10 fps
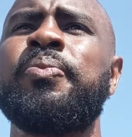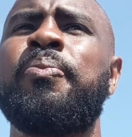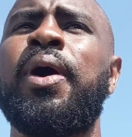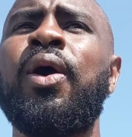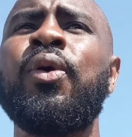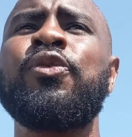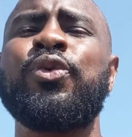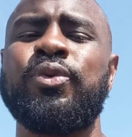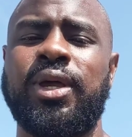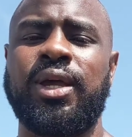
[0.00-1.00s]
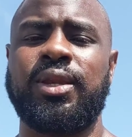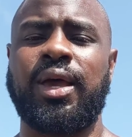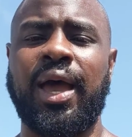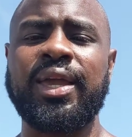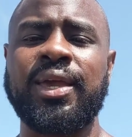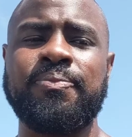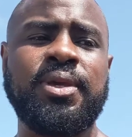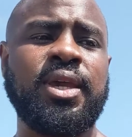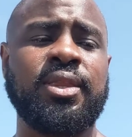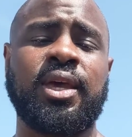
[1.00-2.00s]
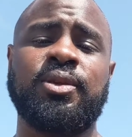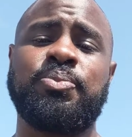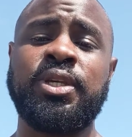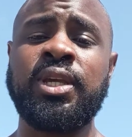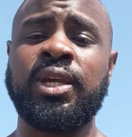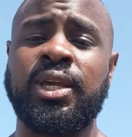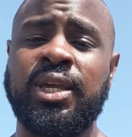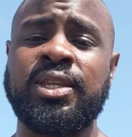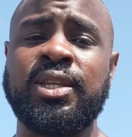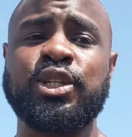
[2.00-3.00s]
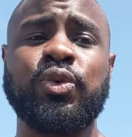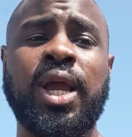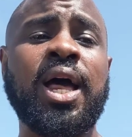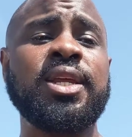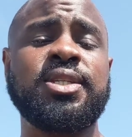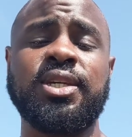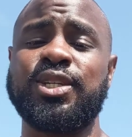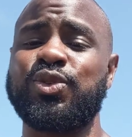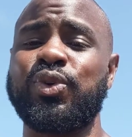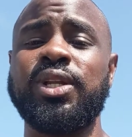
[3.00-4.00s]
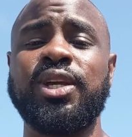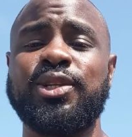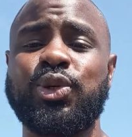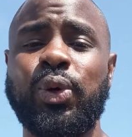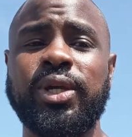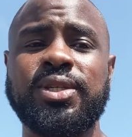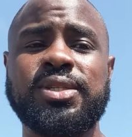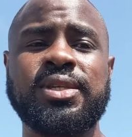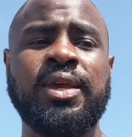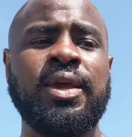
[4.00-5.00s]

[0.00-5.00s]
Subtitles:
powerful that I can be, and that being in this reality is really a choice.